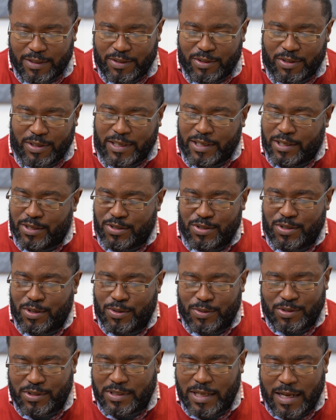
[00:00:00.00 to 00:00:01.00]
yeah, your
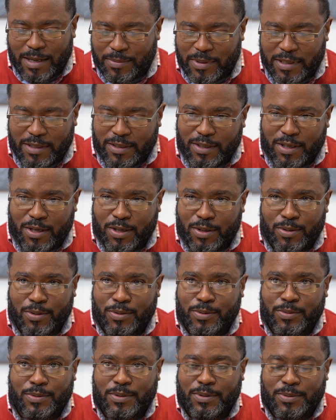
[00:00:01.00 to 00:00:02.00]
ears don't stop getting
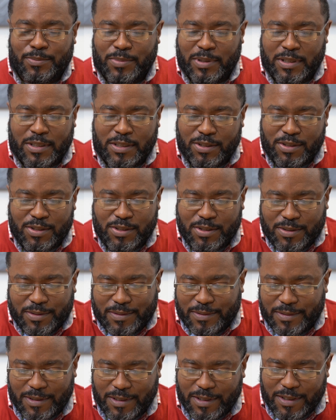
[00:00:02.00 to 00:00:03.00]
cold
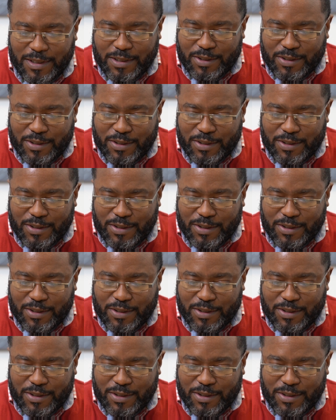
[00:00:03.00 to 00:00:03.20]
because